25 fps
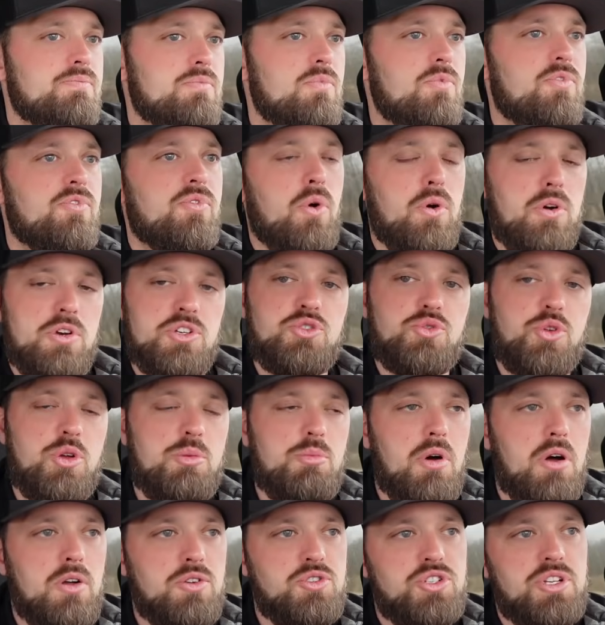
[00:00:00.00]
forestry
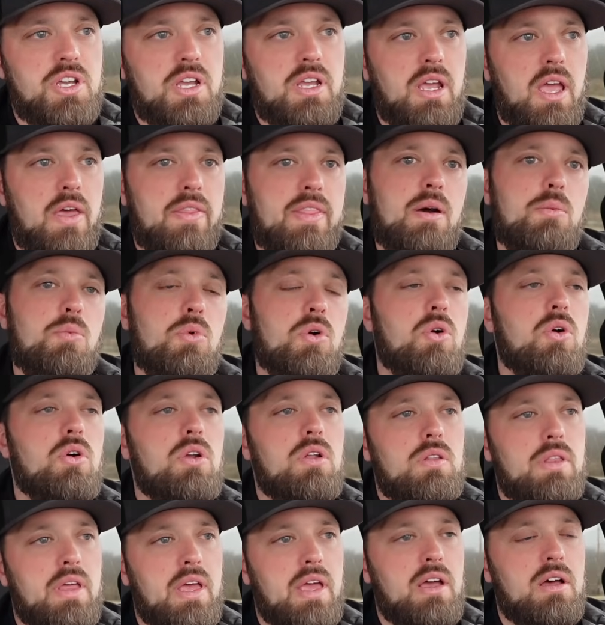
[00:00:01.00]
mulching, and then we'll go
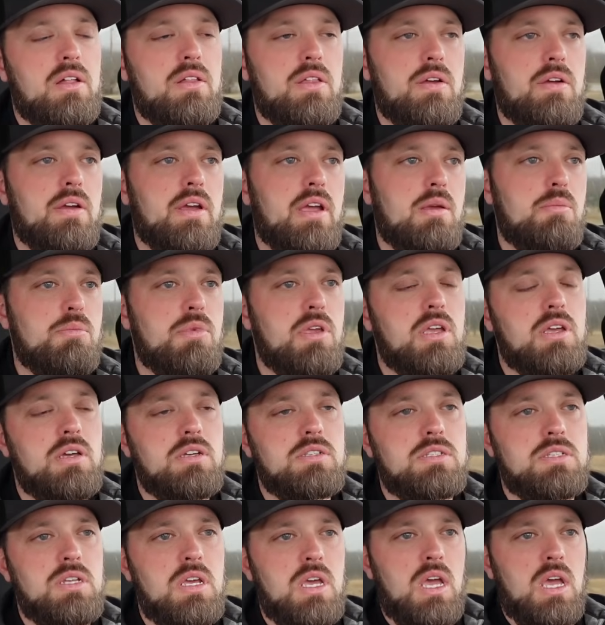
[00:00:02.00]
to land clearing,
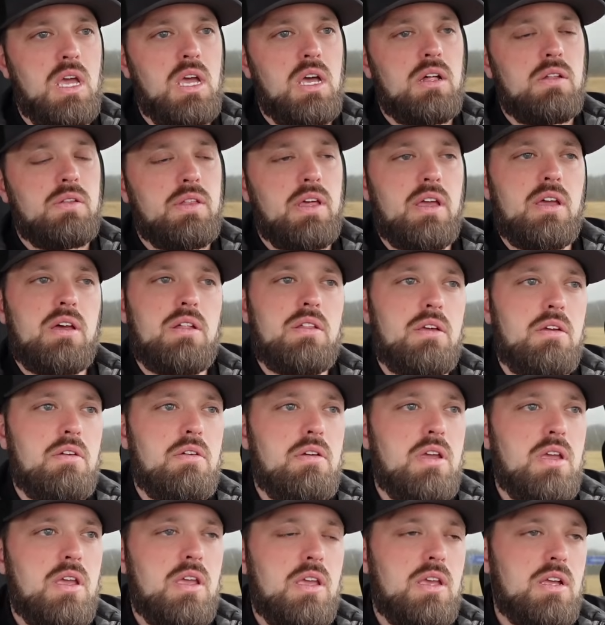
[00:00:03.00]
because land
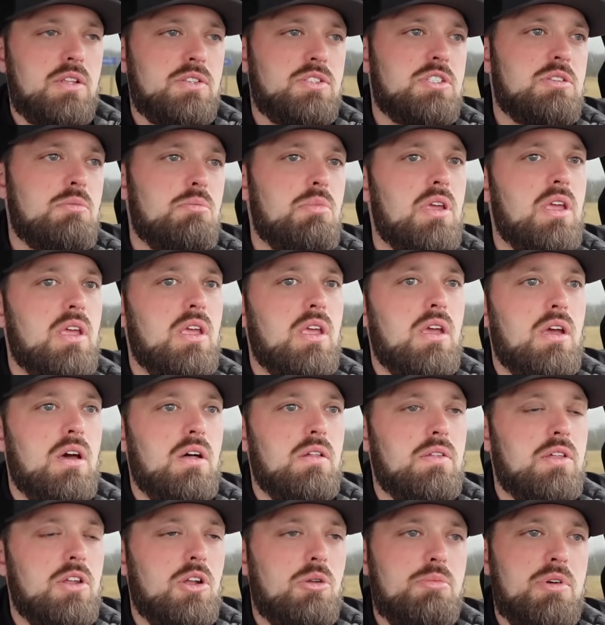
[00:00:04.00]
clearing gets to be
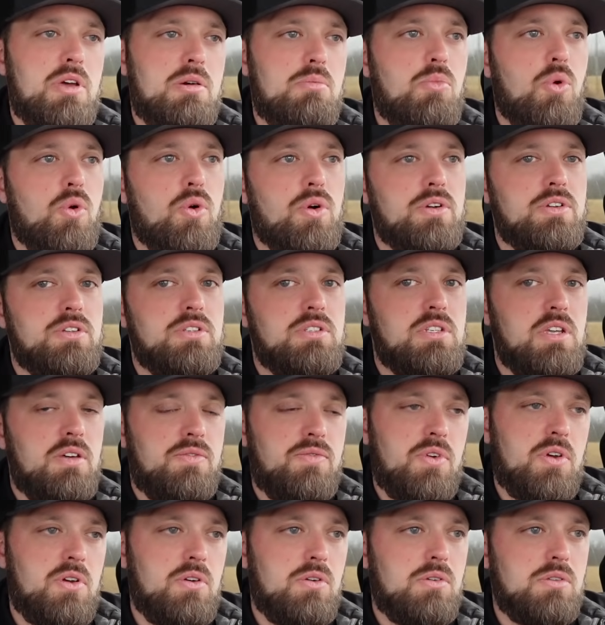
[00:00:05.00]
a little bit more
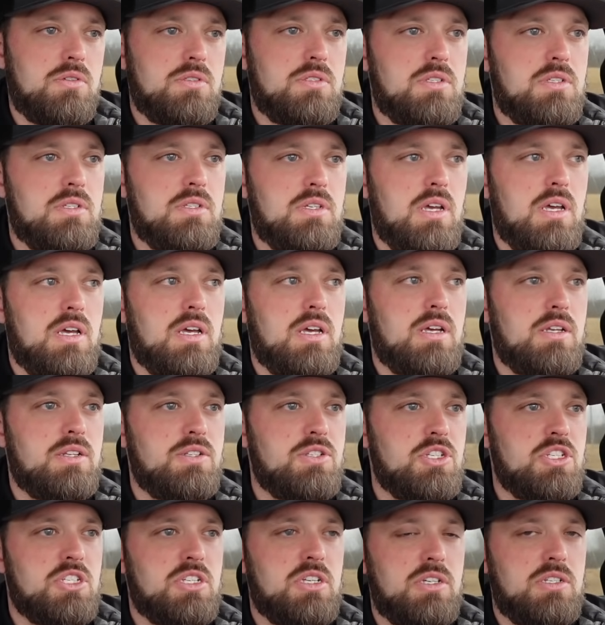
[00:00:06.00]
difficult
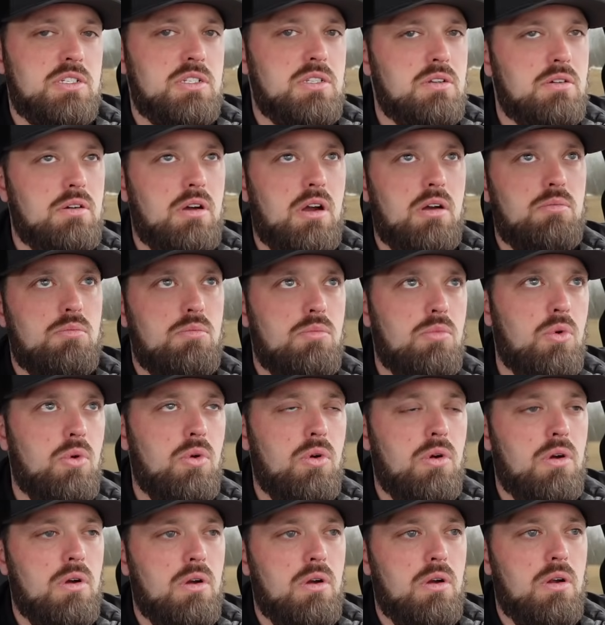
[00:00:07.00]
just because there's
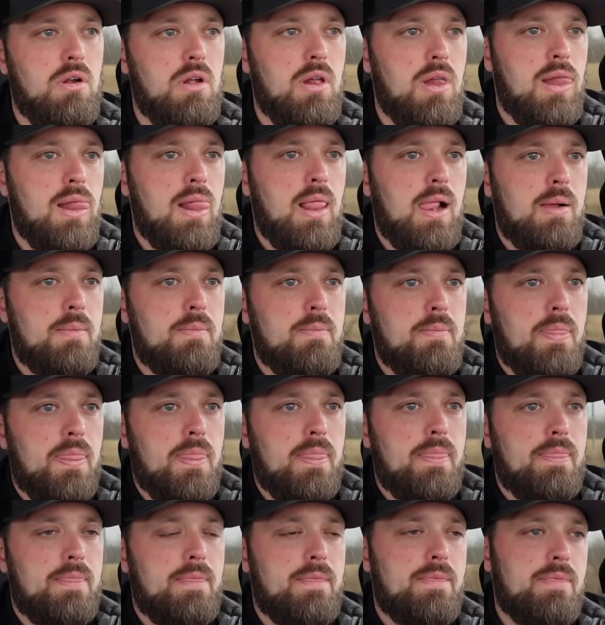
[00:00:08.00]
more
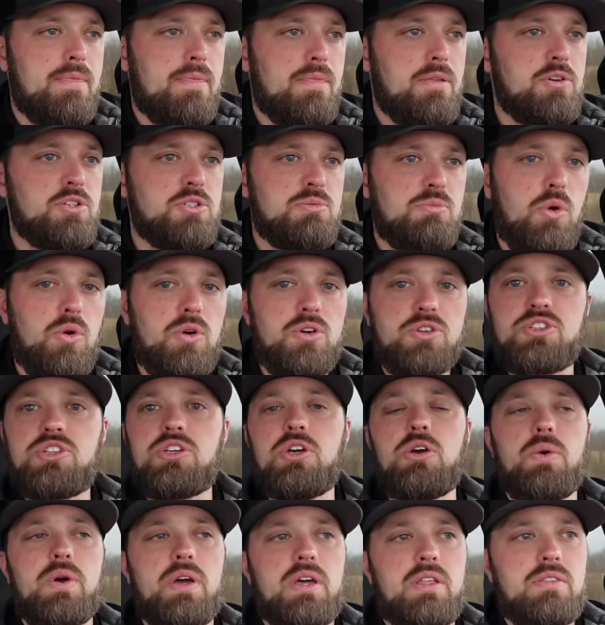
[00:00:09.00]

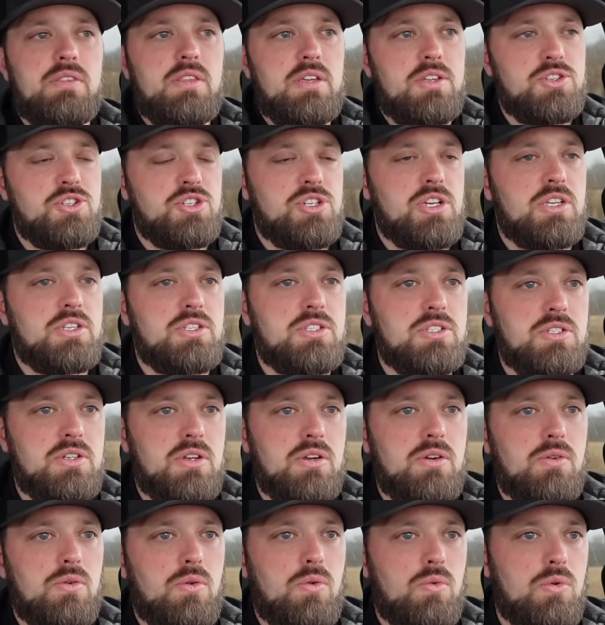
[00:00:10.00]
to it than
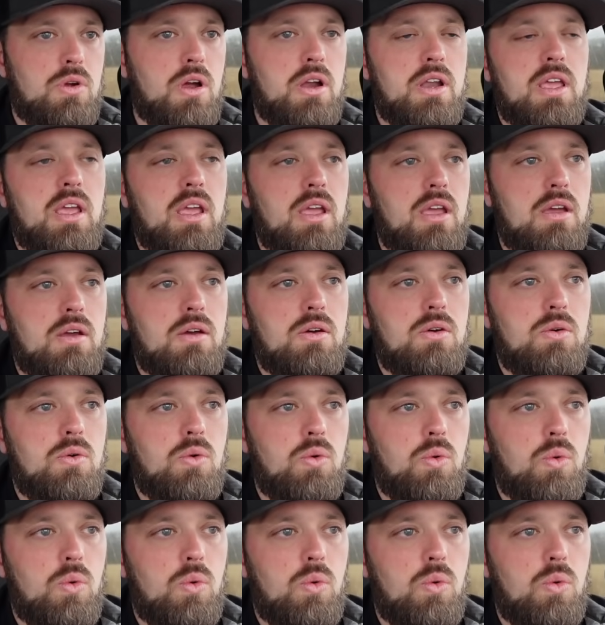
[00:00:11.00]
just running,